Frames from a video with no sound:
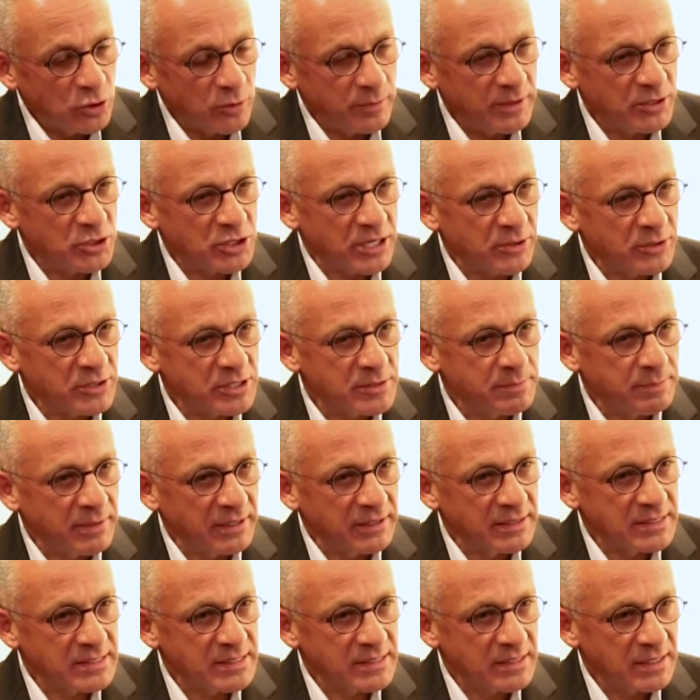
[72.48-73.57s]
To be generous
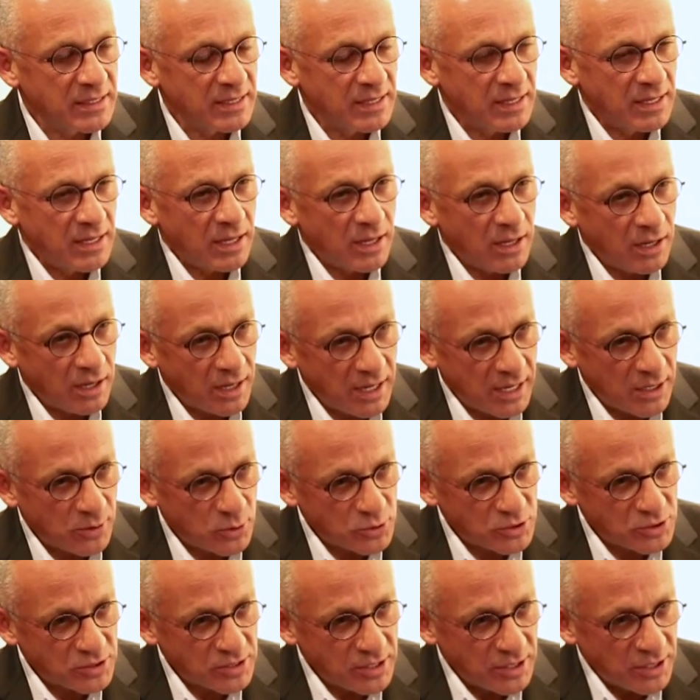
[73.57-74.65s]
builds a
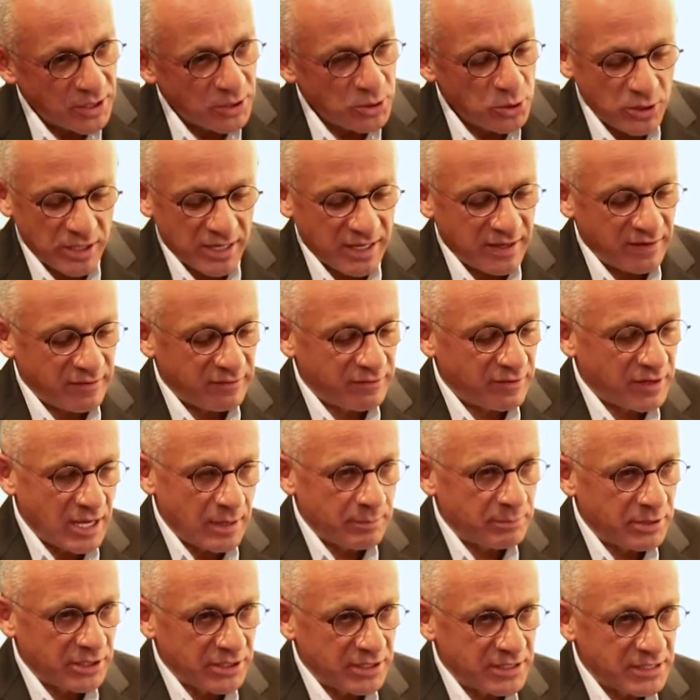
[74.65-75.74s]
house. You have
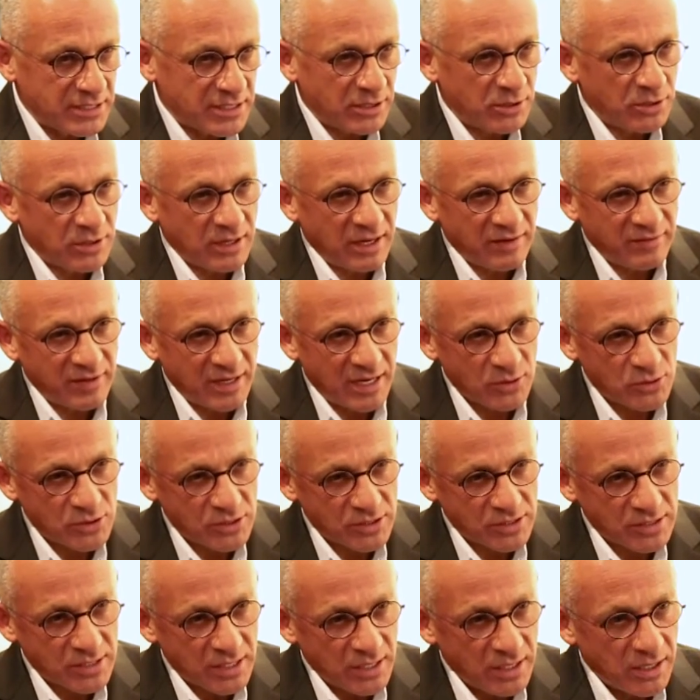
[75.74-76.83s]
companies, you have
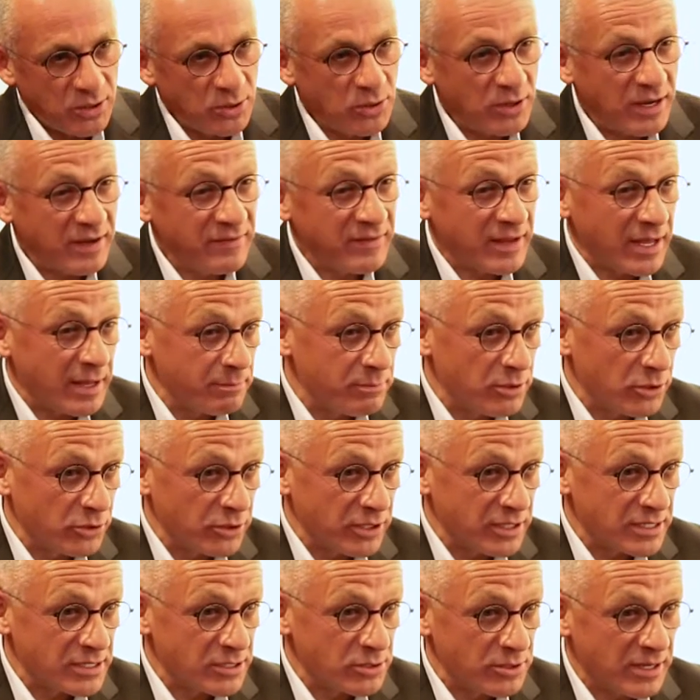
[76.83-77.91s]
houses, you have
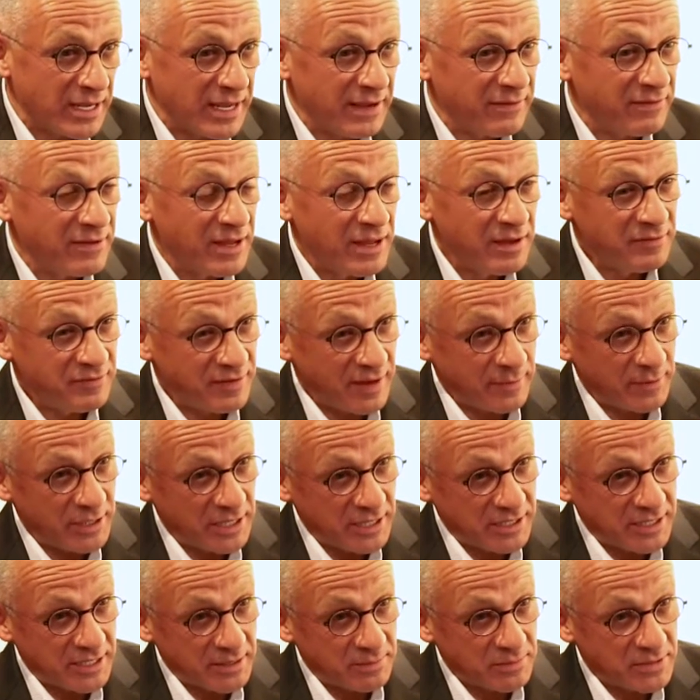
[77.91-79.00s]
employees, you have
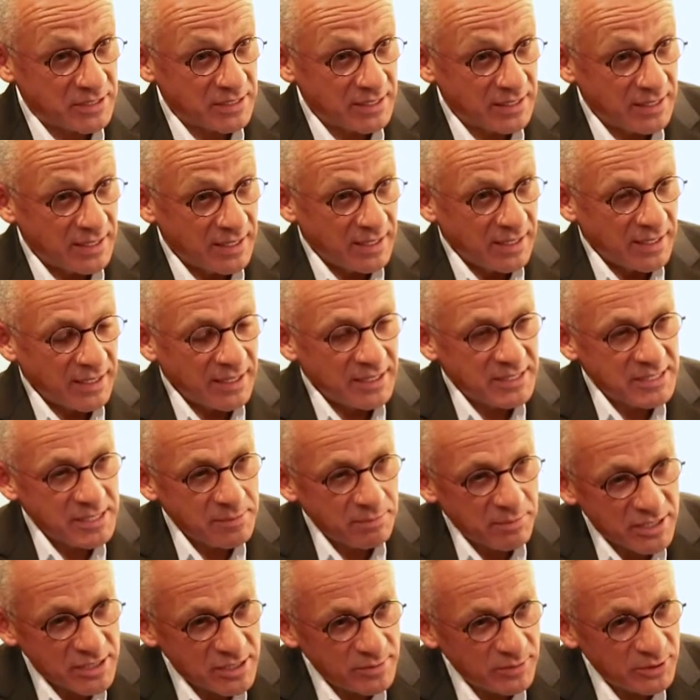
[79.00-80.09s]
family teams. It's
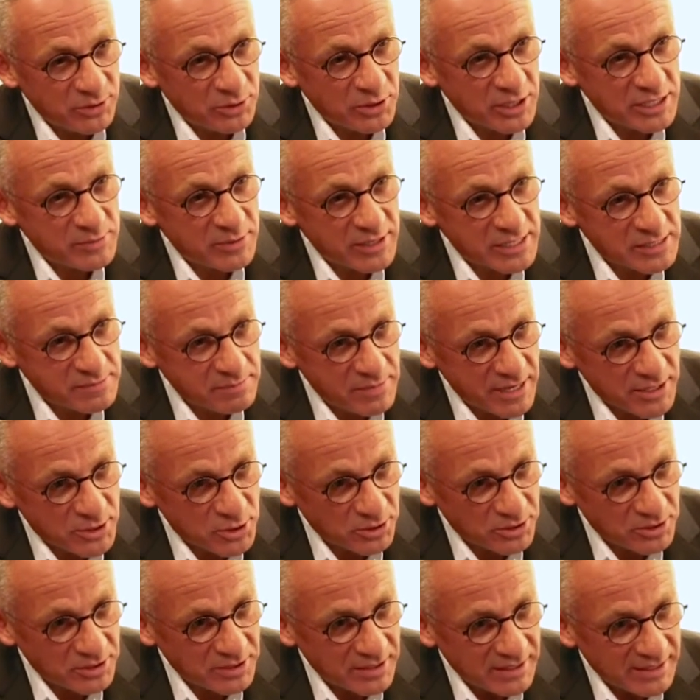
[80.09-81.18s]
impossible to express
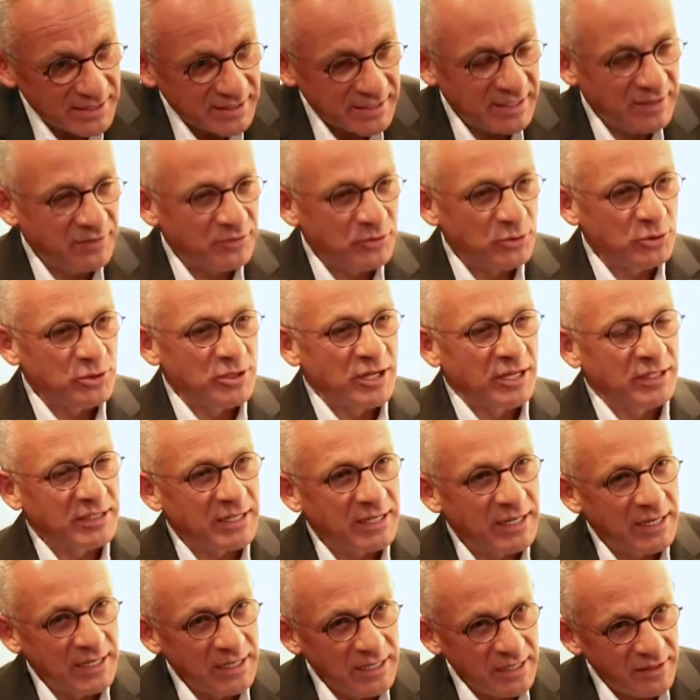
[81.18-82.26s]
passion if you
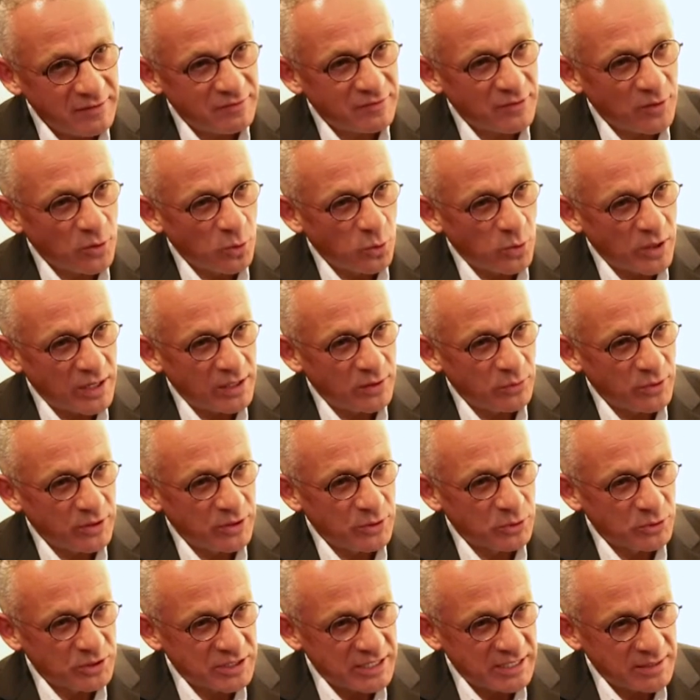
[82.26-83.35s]
don't live well
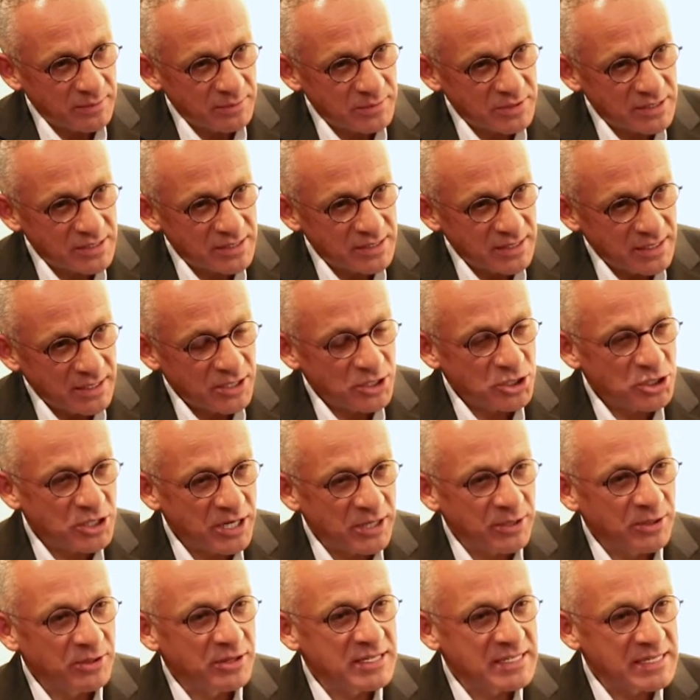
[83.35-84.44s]
with your teams,
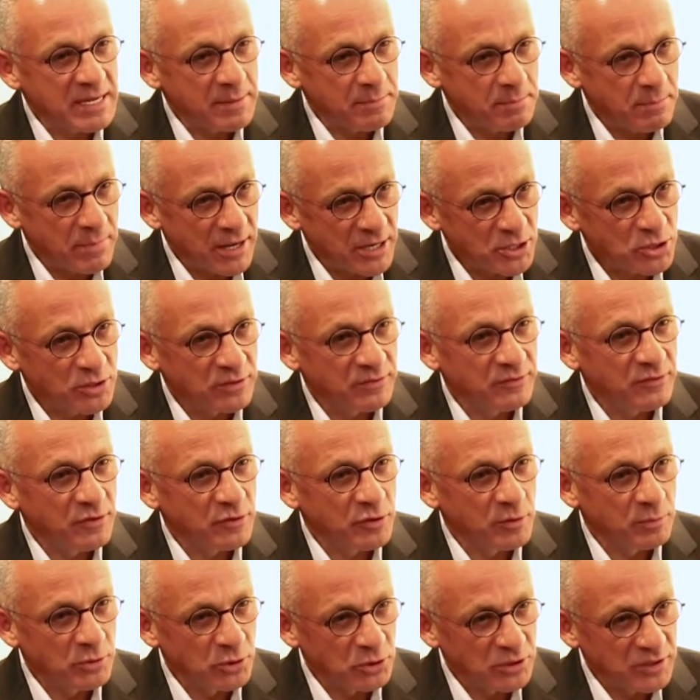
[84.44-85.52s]
sharing the same passion
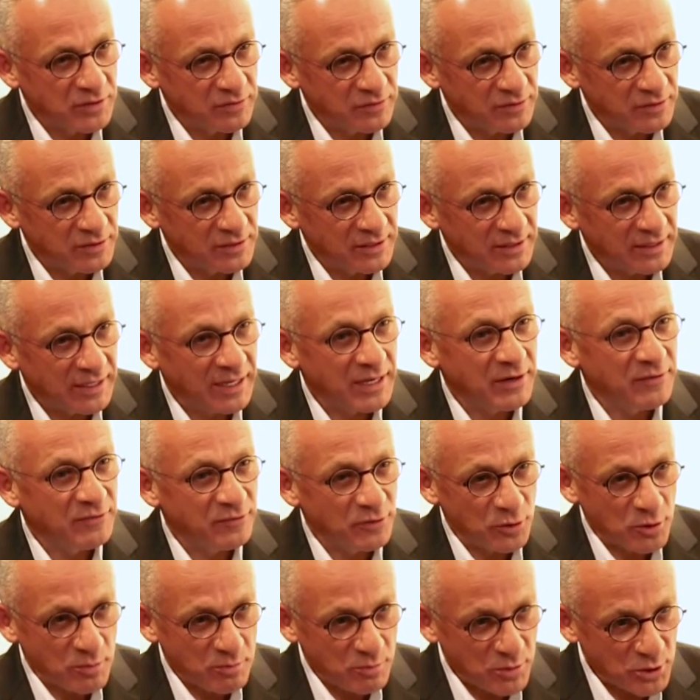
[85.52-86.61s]
for the beautiful and
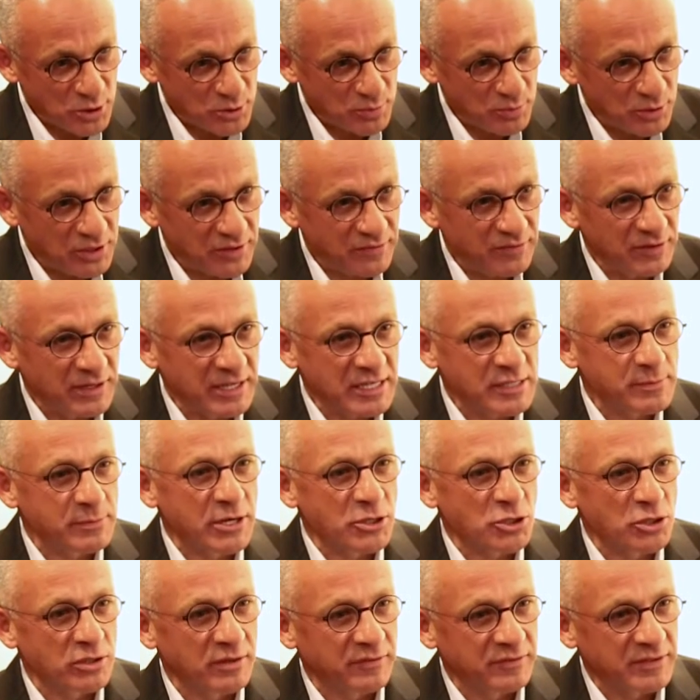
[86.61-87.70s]
for the most beautiful
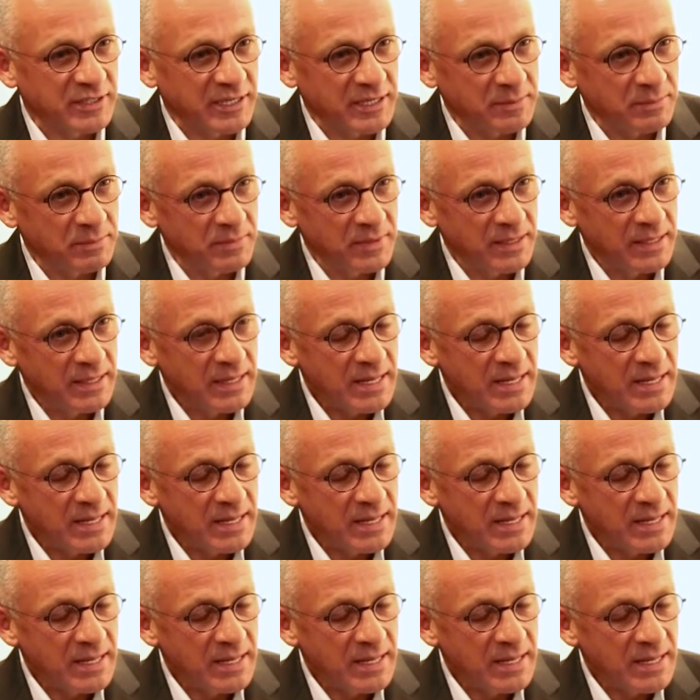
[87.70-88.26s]
expression of time.